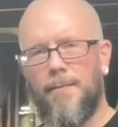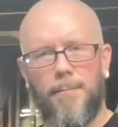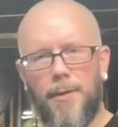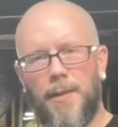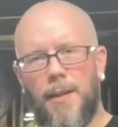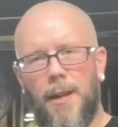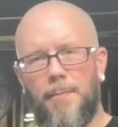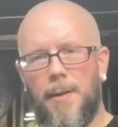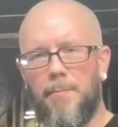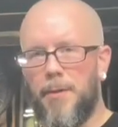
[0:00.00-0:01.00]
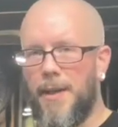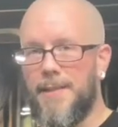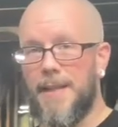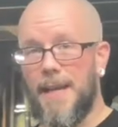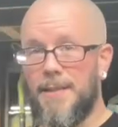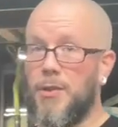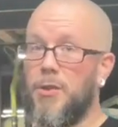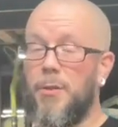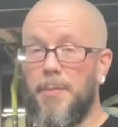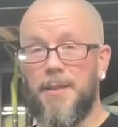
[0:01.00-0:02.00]
bolted up in place as it
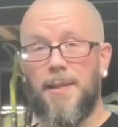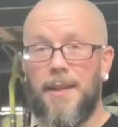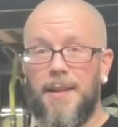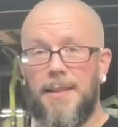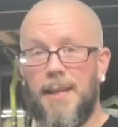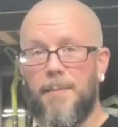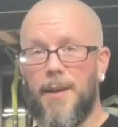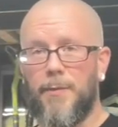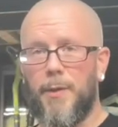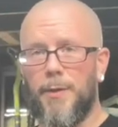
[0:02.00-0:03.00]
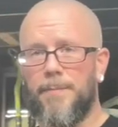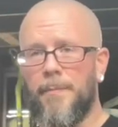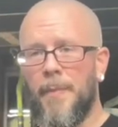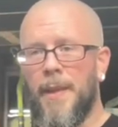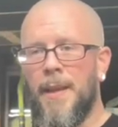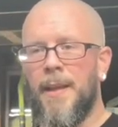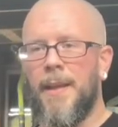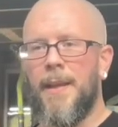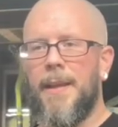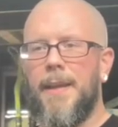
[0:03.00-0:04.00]
should be to the intake manifold,
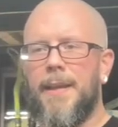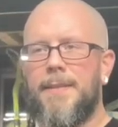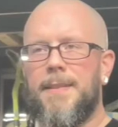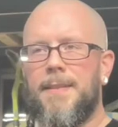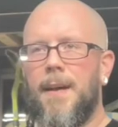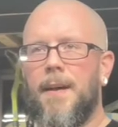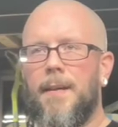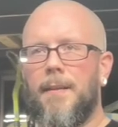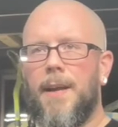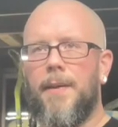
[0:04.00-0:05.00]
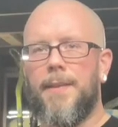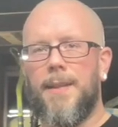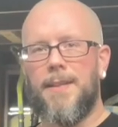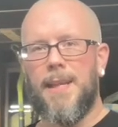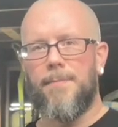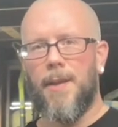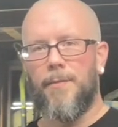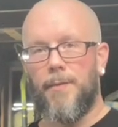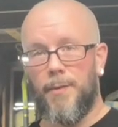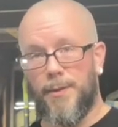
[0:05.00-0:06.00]
it does not allow the intake
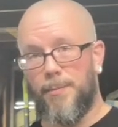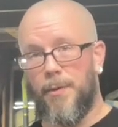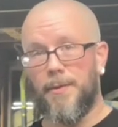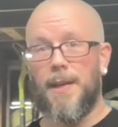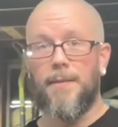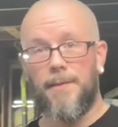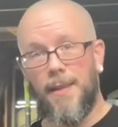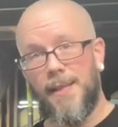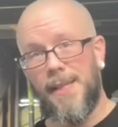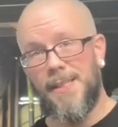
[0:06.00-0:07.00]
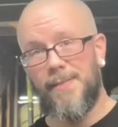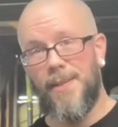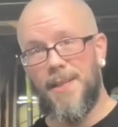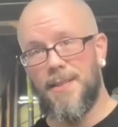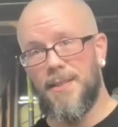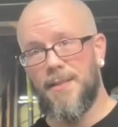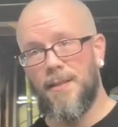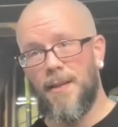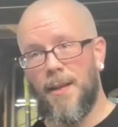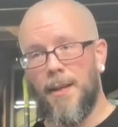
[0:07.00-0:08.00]
manifold to bolt down to the TGVs
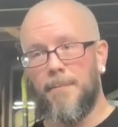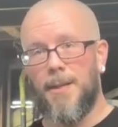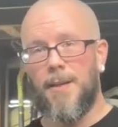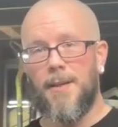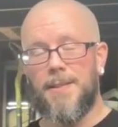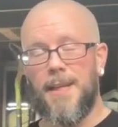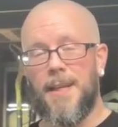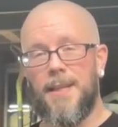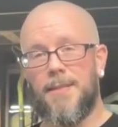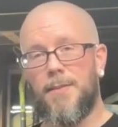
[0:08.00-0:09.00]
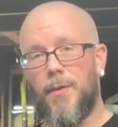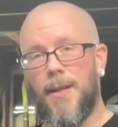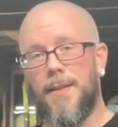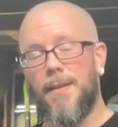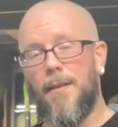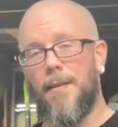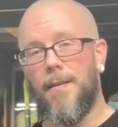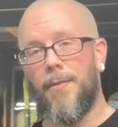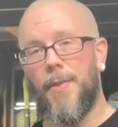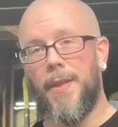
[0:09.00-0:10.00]
because it hits directly
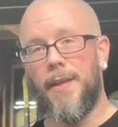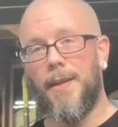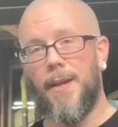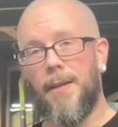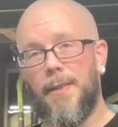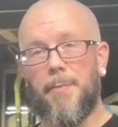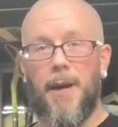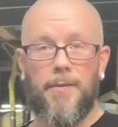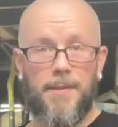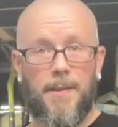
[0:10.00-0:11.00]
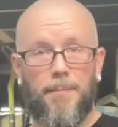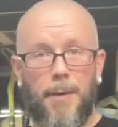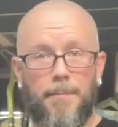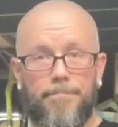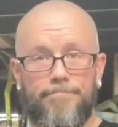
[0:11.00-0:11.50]
on the power steering pump.